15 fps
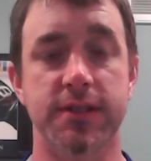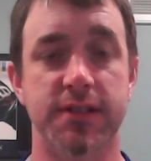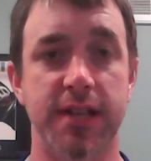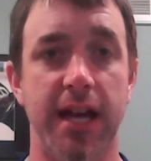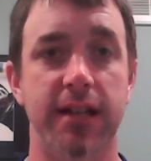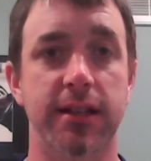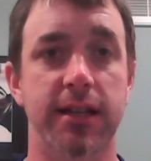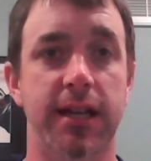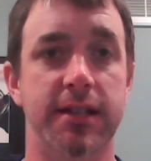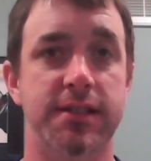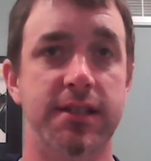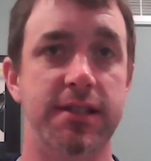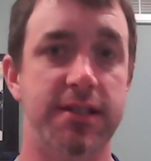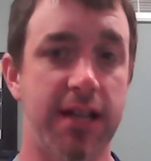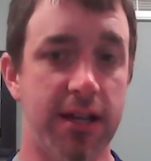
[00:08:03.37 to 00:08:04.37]
And sadly, I
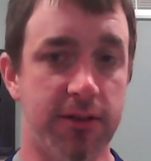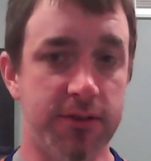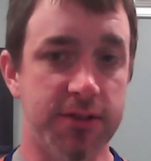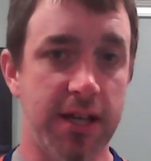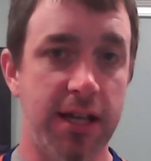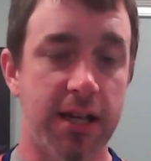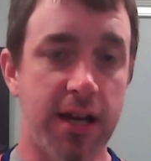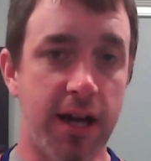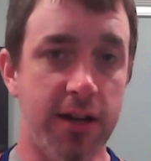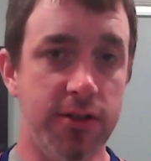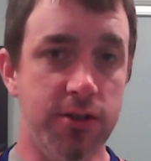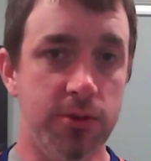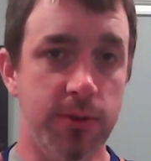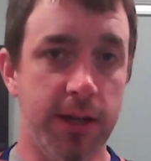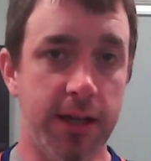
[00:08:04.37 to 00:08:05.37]
see San Jose kind of
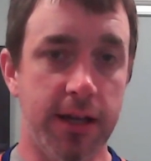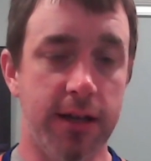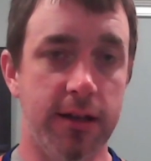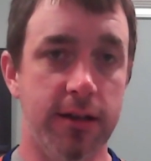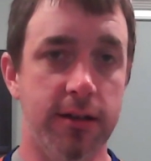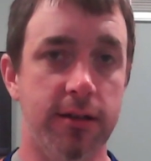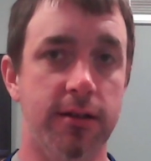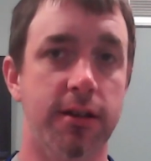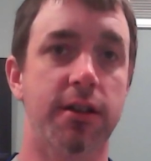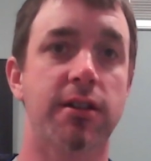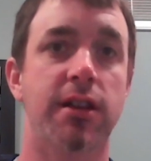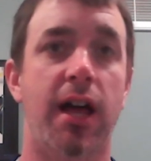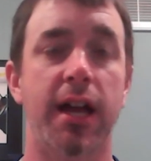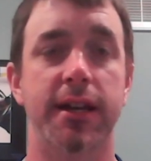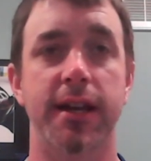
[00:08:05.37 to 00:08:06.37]
doing a, a,
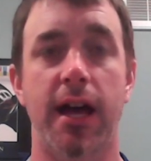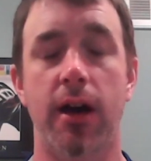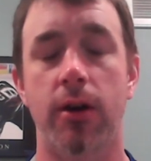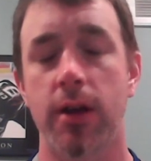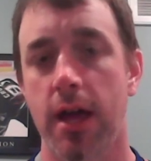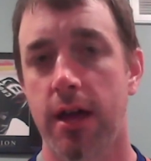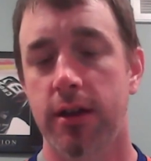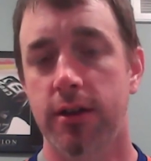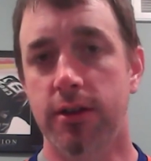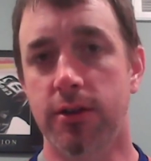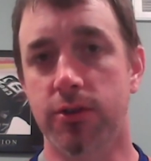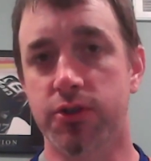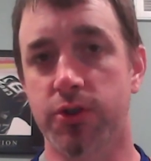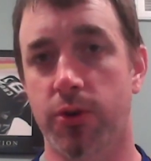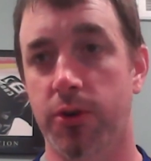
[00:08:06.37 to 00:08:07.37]
decline now. You
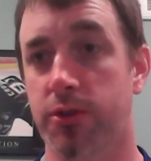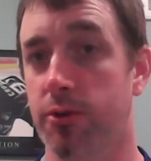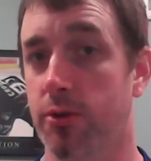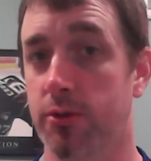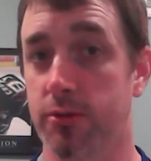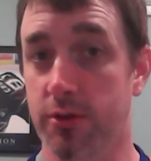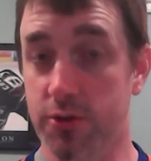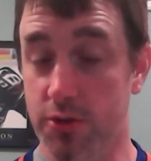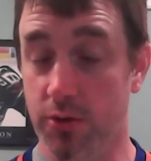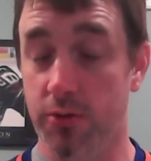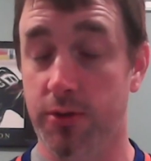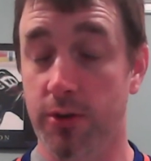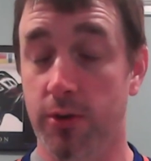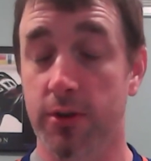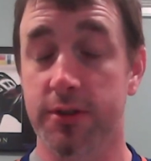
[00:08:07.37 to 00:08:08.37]
know, Joe, Thor- Joe
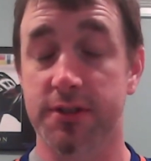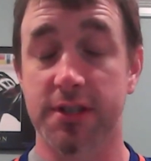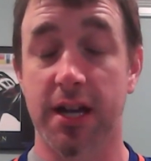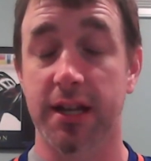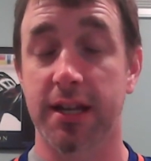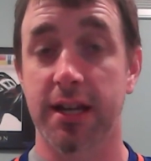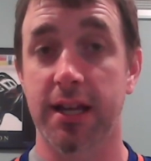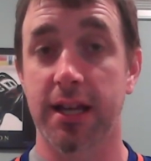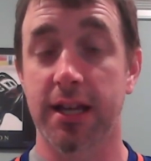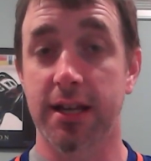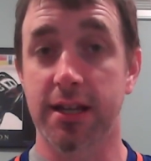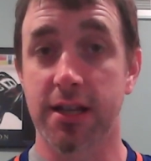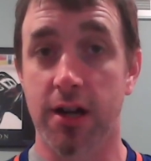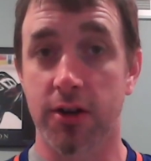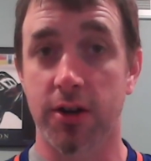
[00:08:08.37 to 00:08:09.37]
Thornton's not getting
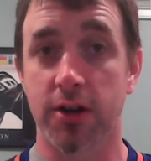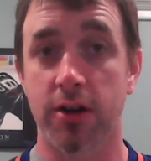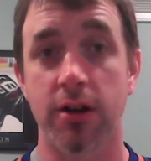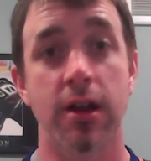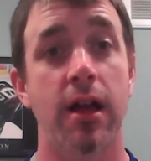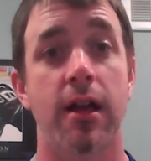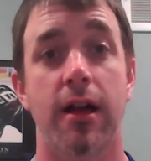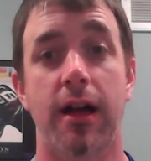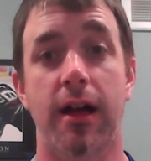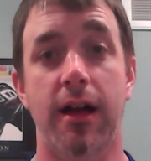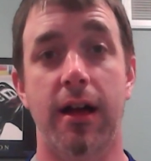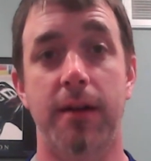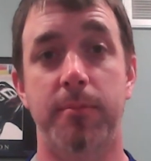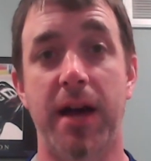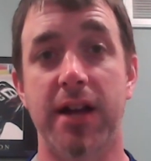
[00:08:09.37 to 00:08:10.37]
any younger.
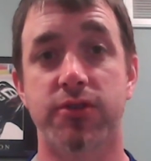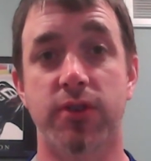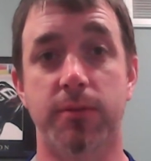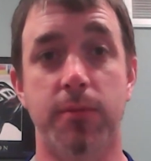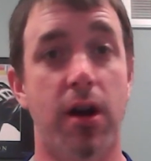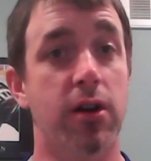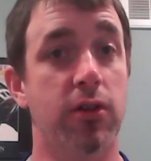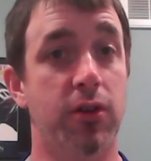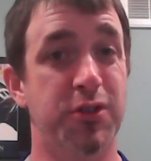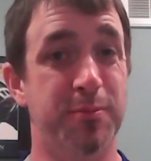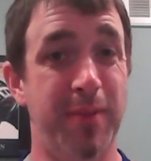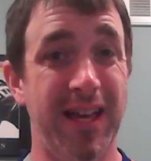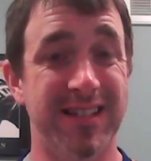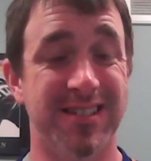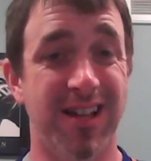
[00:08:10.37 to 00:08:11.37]
Uh, Patrick Marleau's
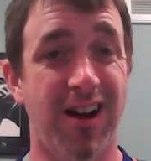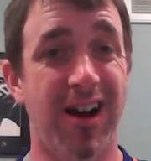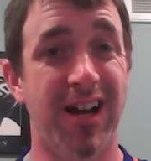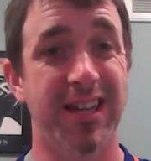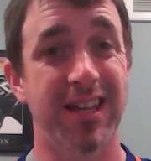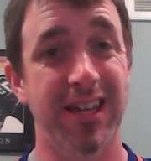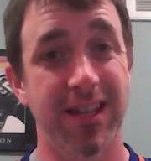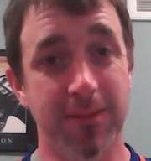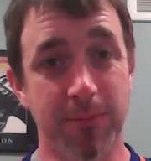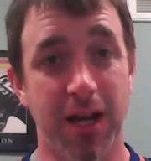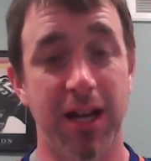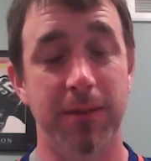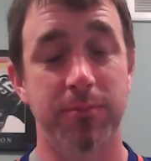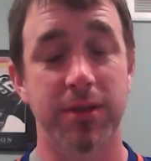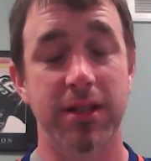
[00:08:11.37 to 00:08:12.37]
best hockey, in
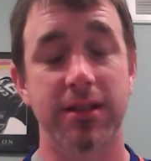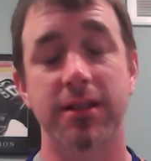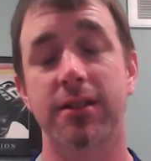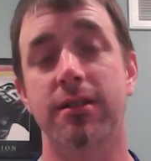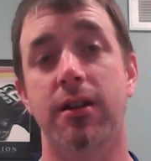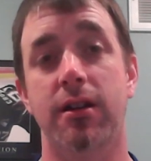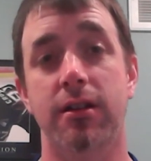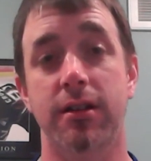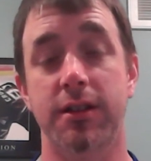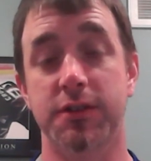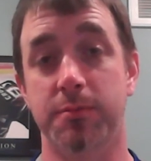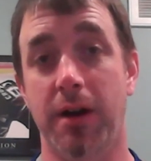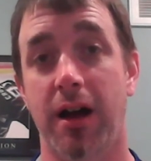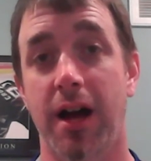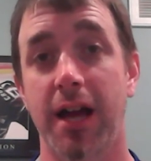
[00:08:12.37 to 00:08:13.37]
my opinion, are, is
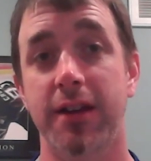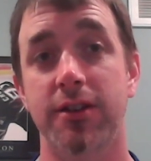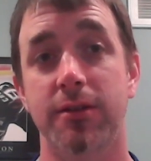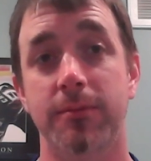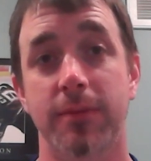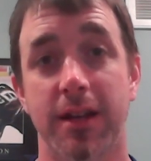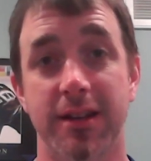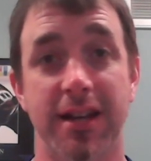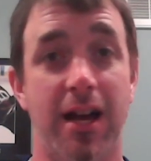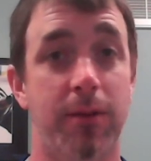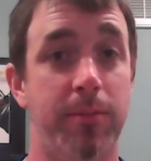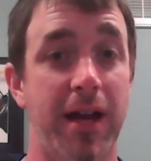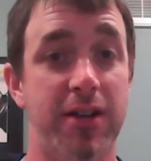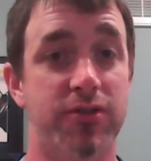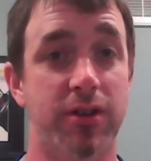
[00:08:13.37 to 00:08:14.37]
behind him. And now
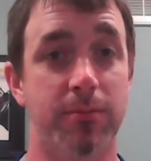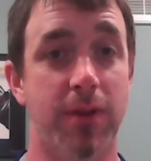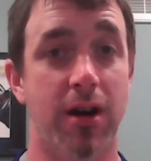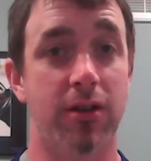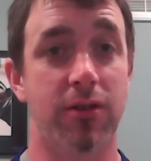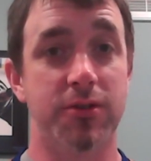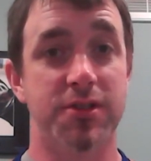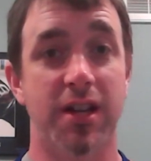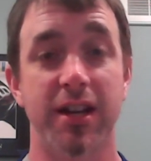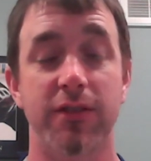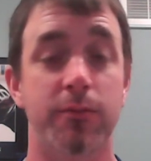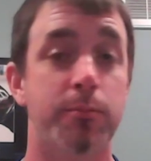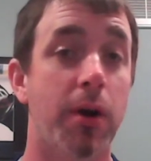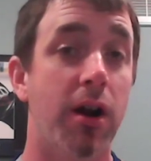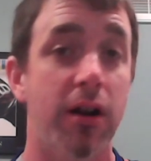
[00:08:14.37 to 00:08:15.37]
Patrick Marleau's not
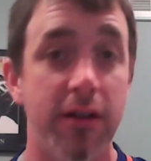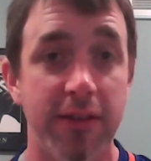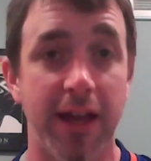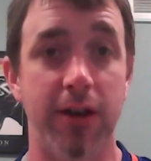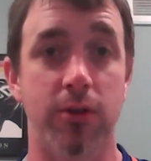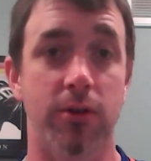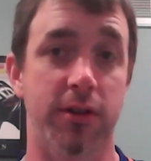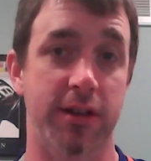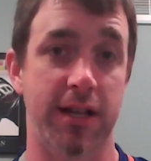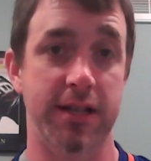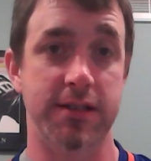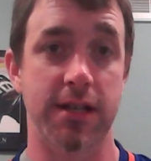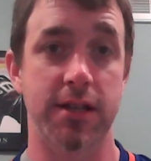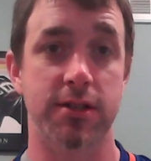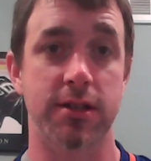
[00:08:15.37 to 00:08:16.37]
even part of that
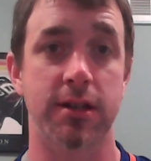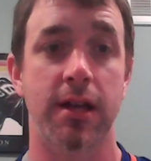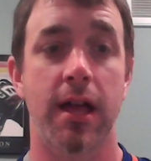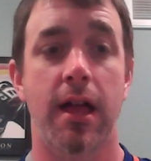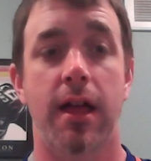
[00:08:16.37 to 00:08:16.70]
organization.